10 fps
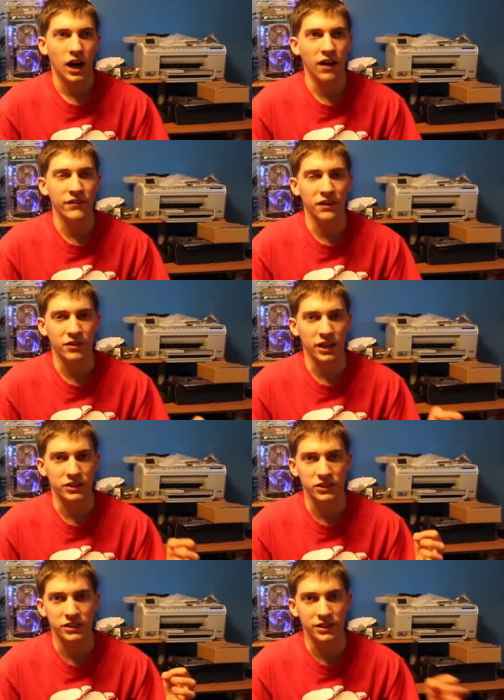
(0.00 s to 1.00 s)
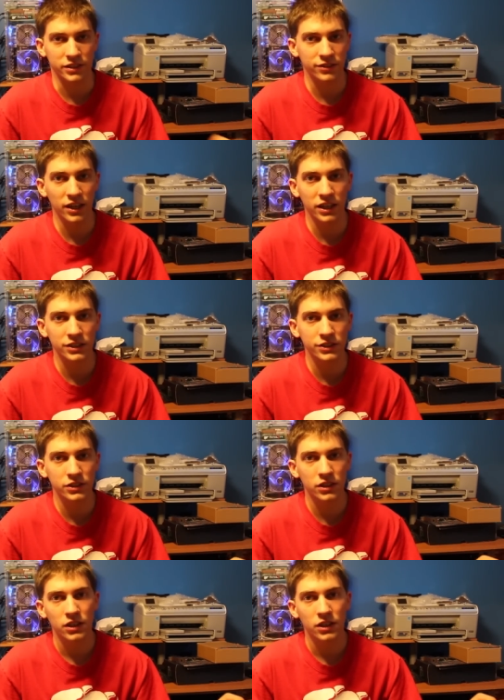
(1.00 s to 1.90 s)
I've never actually seen a crash